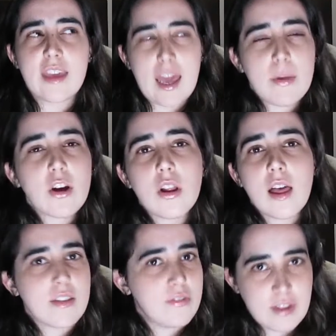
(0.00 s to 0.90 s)
chemical
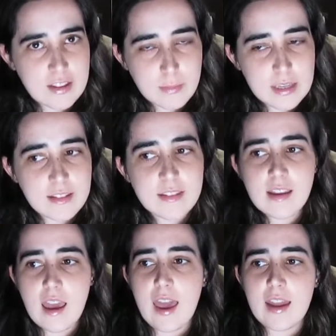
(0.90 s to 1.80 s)
advancements,
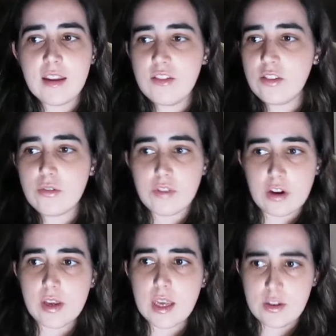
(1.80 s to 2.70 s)
and it's just
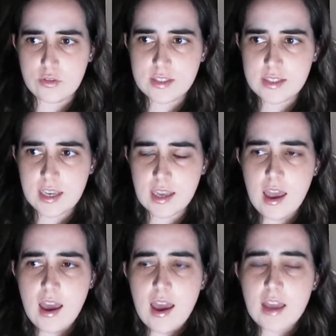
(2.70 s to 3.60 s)
very interesting.
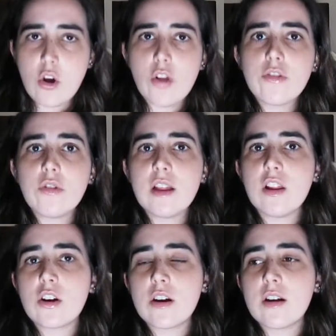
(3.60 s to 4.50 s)
And also they
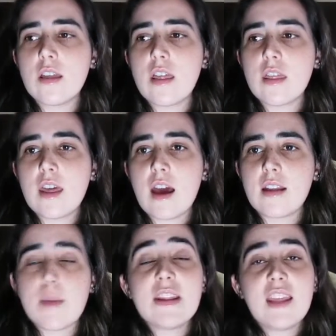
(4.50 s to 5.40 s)
learn that,
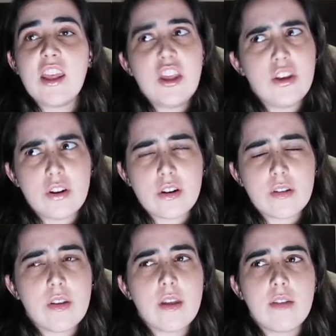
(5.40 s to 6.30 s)
they
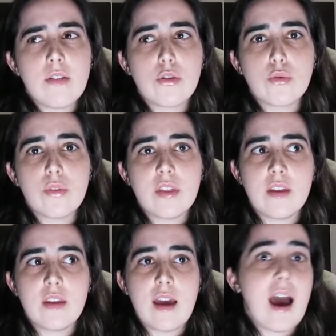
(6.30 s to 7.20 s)
hear through
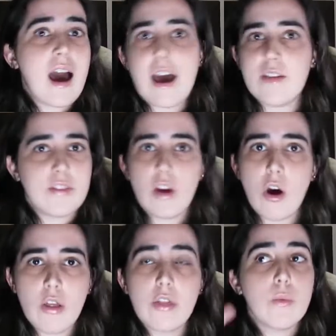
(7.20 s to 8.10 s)
the eye of the
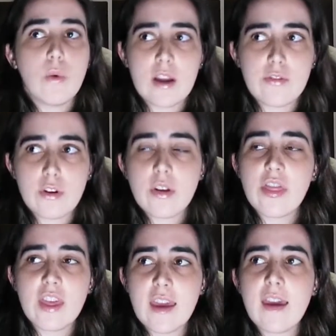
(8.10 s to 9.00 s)
god, whatever
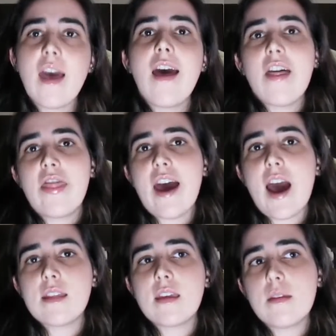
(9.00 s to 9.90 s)
thing,
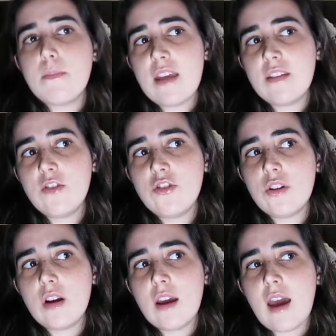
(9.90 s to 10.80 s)
that the
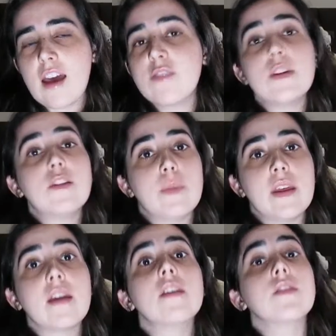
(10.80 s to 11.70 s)
messenger has been
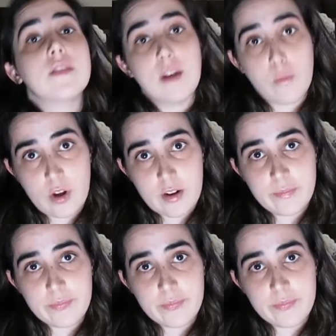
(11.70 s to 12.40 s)
speaking to someone.